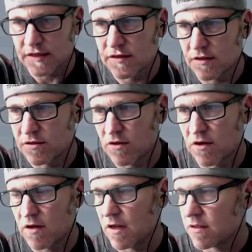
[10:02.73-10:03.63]
going to
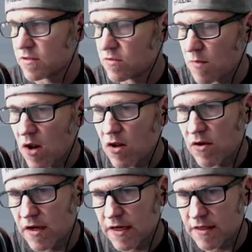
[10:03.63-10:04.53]
start, and the
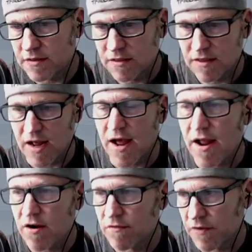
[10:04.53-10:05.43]
smaller it is, the
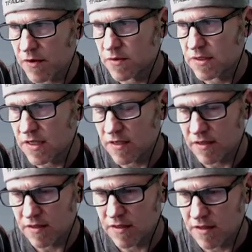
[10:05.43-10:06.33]
higher in frequency
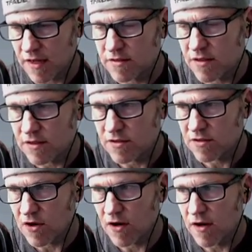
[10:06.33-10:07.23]
that's going to
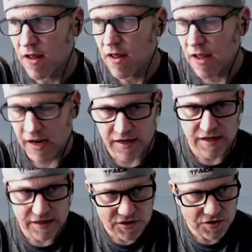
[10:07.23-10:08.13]
start, and
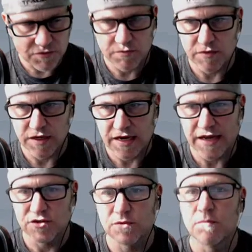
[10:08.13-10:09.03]
it
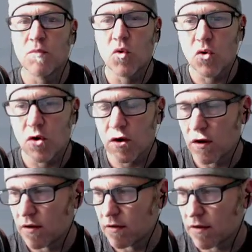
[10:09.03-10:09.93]
nets you more
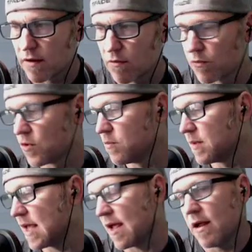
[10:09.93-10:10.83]
room
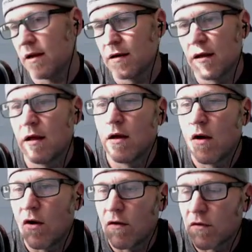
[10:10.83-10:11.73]
gain
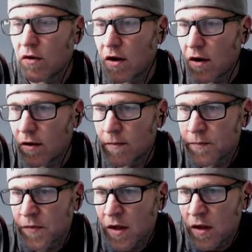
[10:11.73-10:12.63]
overall.
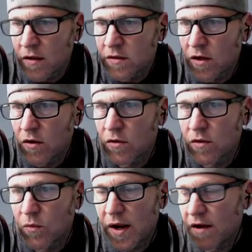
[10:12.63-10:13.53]
So the
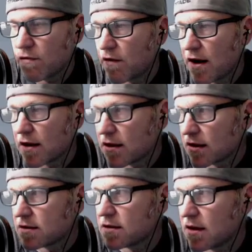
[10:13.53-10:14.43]
way you find
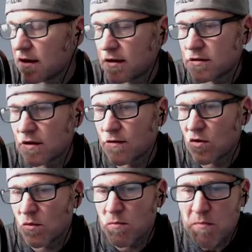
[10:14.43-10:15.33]
this is
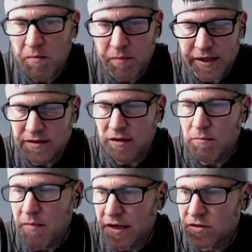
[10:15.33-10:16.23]
you basically
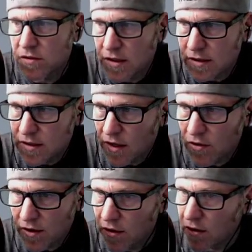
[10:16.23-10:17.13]
measure the
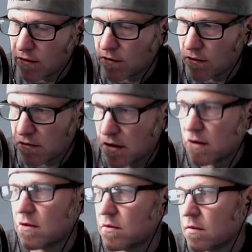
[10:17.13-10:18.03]
interior of your
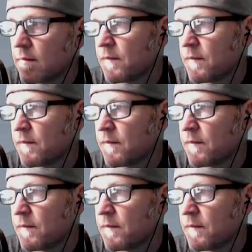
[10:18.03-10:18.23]
vehicle.